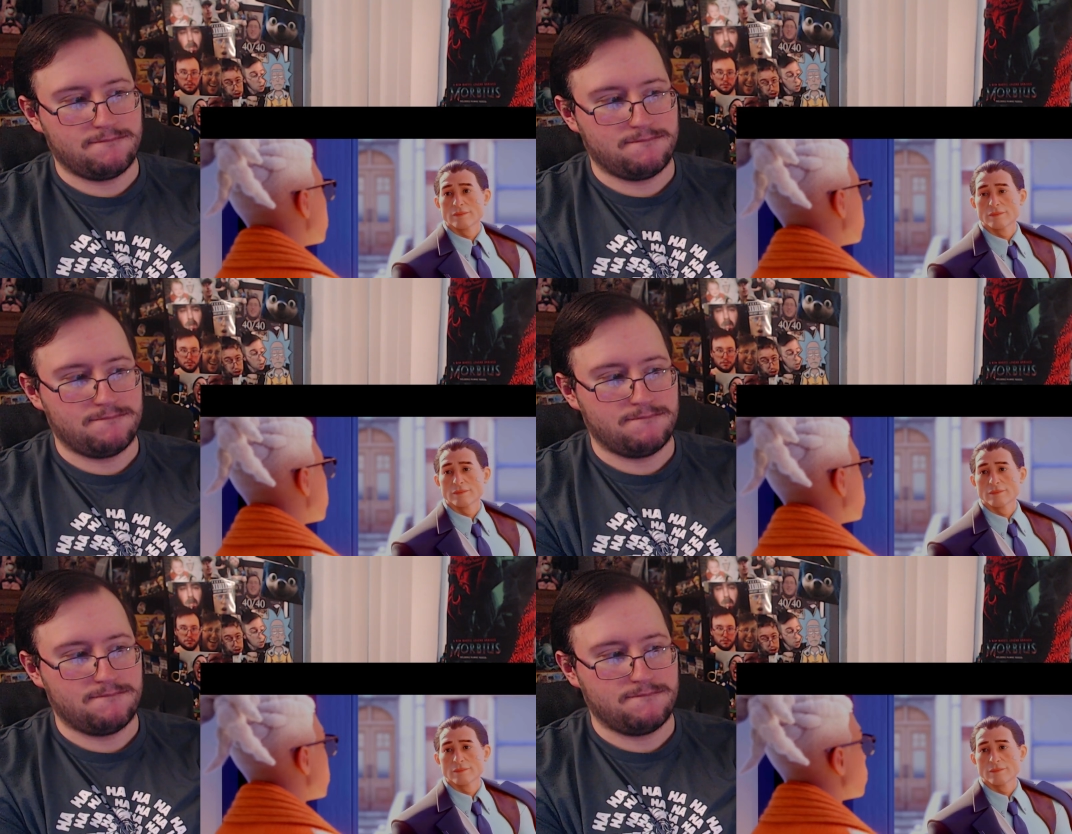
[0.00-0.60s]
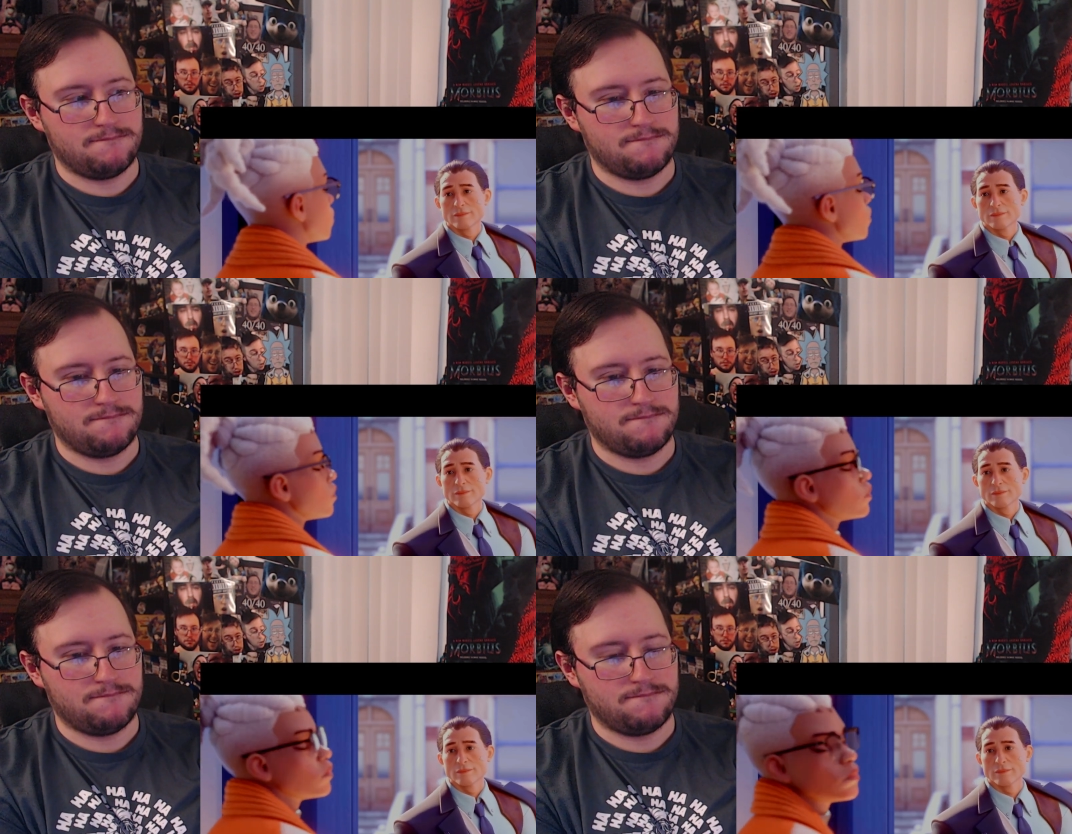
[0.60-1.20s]

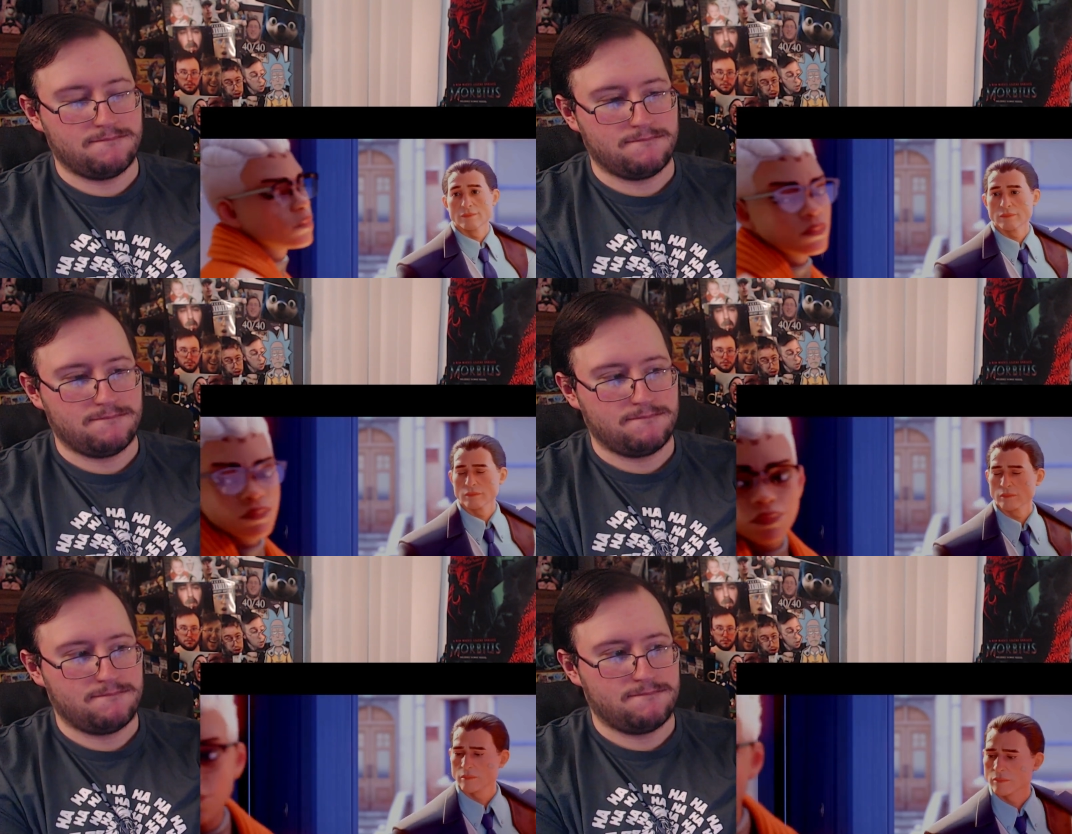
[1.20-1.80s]
(silence)